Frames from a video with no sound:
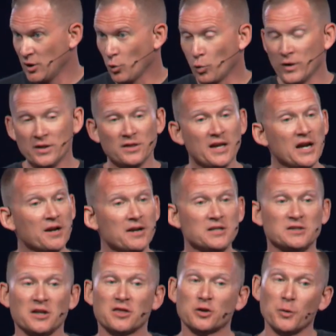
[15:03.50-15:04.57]
when there
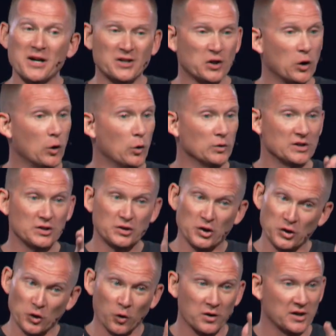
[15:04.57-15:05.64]
is a threshold
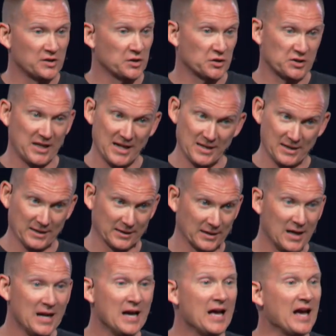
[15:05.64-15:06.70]
to your understanding,
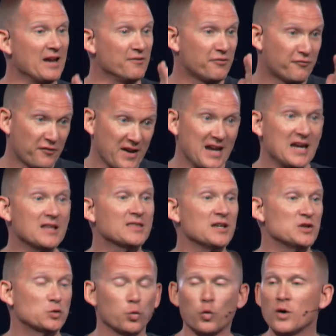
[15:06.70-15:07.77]
and faith
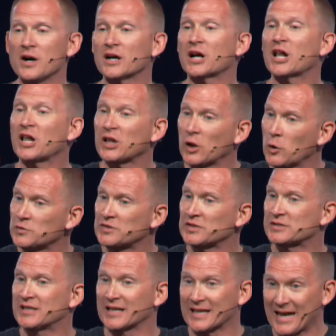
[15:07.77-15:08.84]
is what
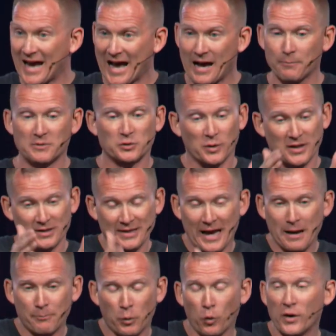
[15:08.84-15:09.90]
closes the gap between
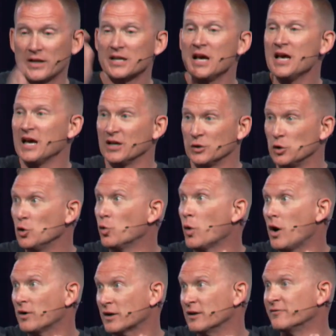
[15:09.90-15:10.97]
that point and you
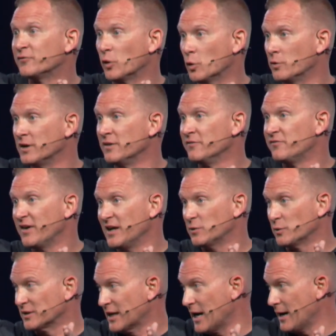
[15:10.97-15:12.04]
walking forward in faith
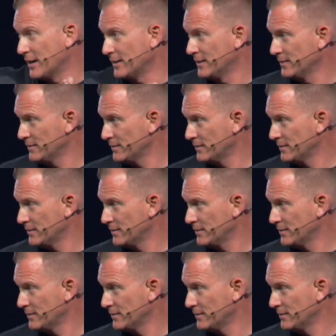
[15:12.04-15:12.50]
with God.